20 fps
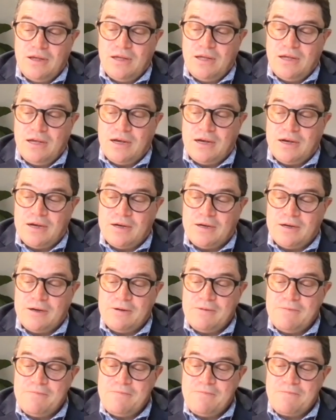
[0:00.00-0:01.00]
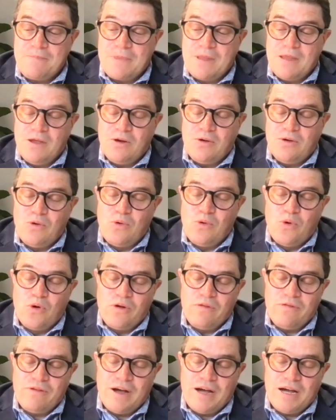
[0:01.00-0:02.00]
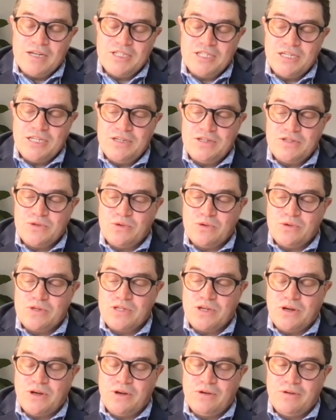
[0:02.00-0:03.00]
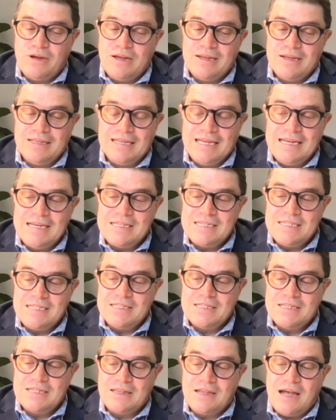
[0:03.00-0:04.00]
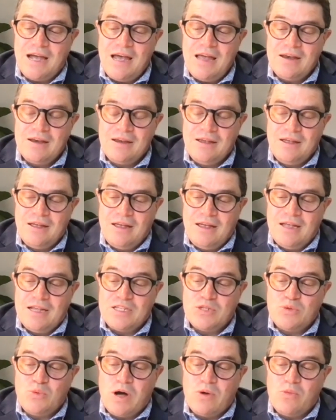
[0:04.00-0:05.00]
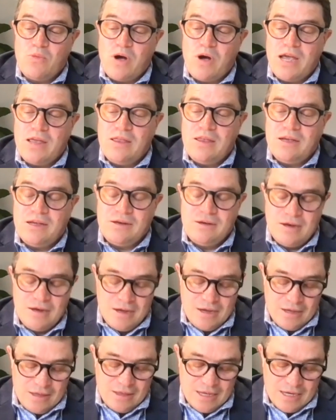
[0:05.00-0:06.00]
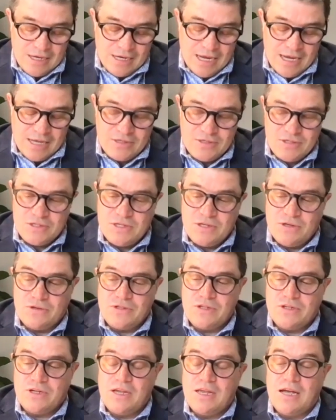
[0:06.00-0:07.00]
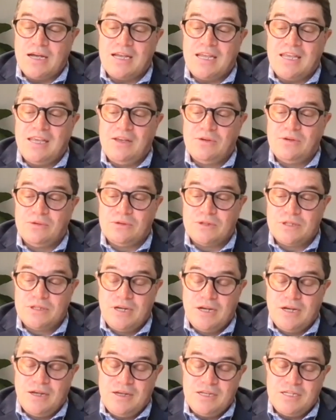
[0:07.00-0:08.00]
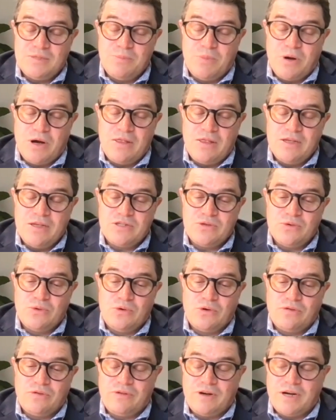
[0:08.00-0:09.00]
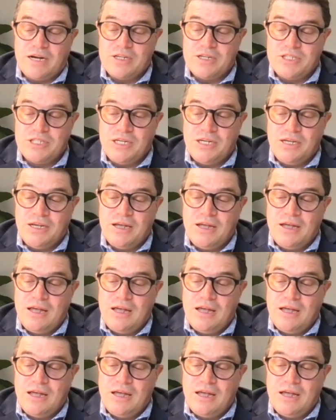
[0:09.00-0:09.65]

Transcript: Autophagy is also linked into that. It's one way that cancer cells are killed, is by this autophagy